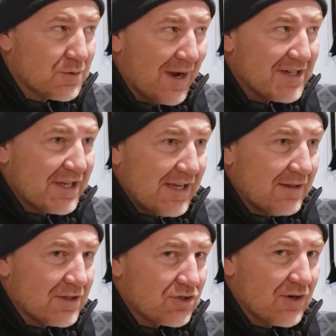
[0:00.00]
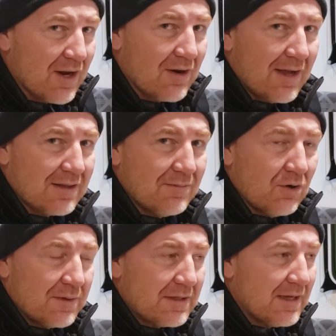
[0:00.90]
we're actually in this trailer at the
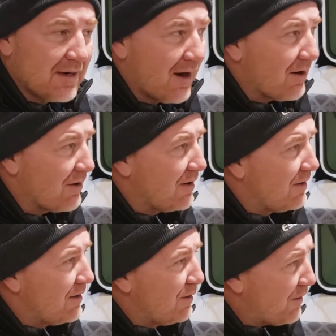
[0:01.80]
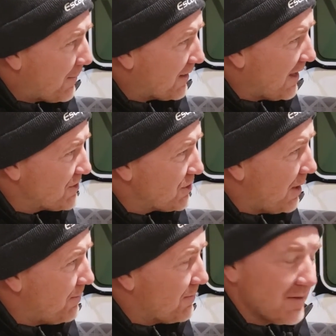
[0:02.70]
moment in our fiberglass
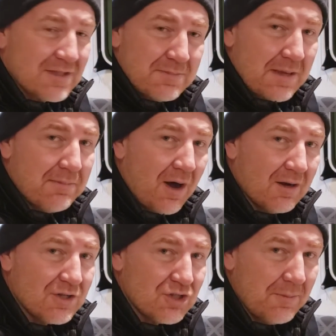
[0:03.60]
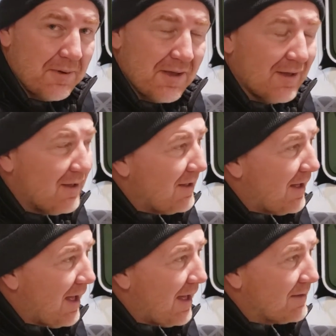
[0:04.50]
shop because it's being polished up,
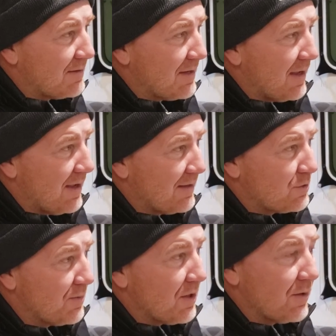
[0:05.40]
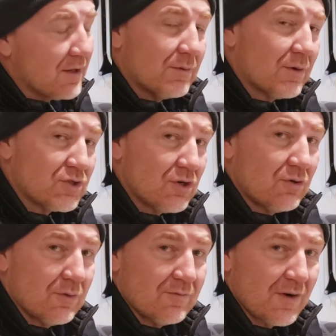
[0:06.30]
and uh, this will be going into our
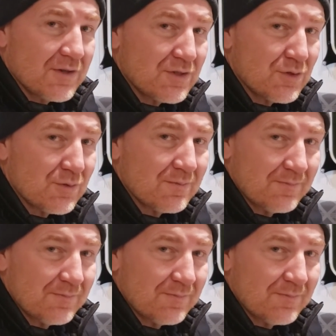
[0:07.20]
showroom very soon.